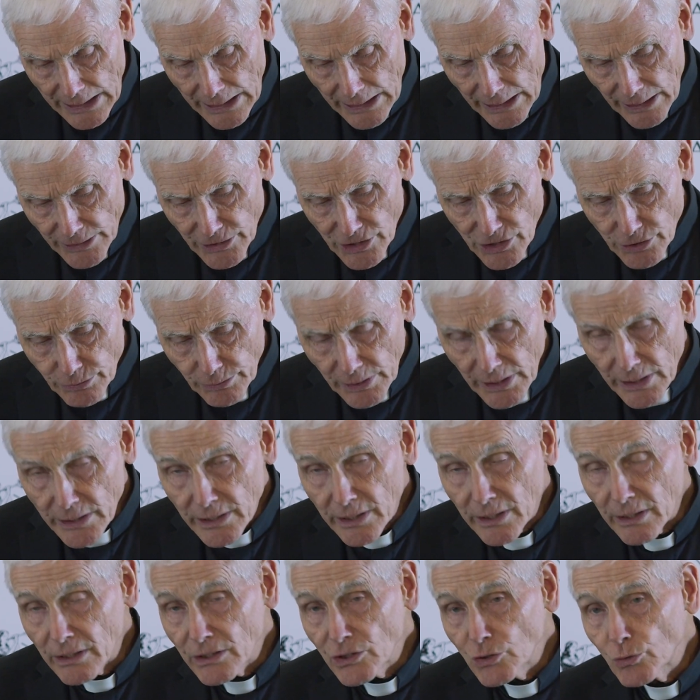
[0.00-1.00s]
And I just want to
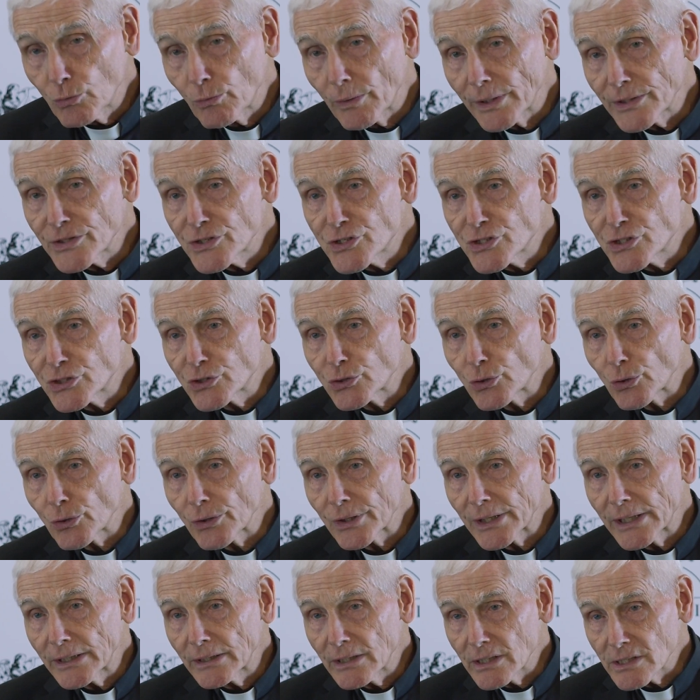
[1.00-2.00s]
tell you one
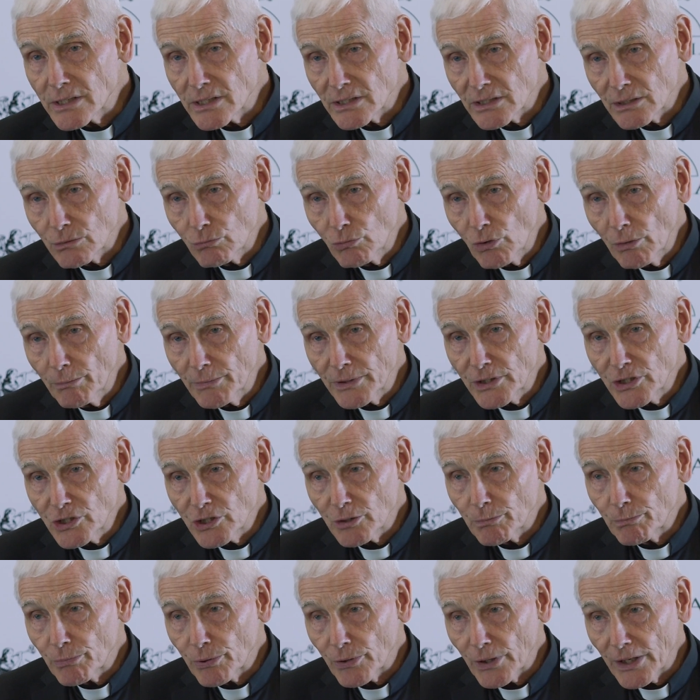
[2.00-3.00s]
story, and this is a woman
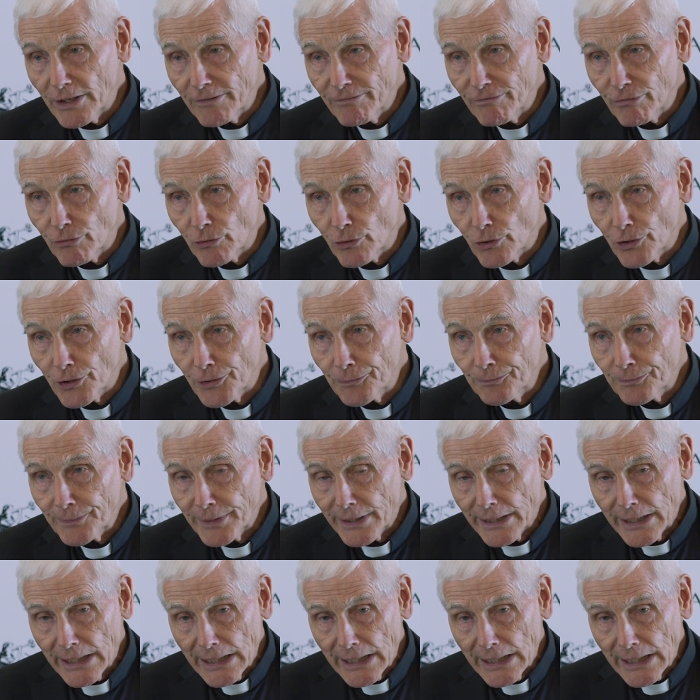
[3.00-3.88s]
to pray for,